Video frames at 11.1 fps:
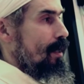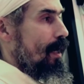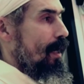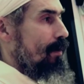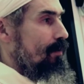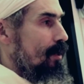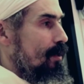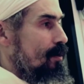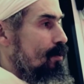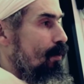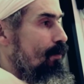having a
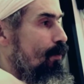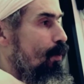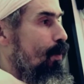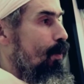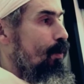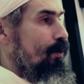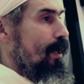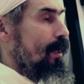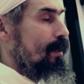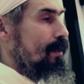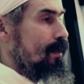sort of order,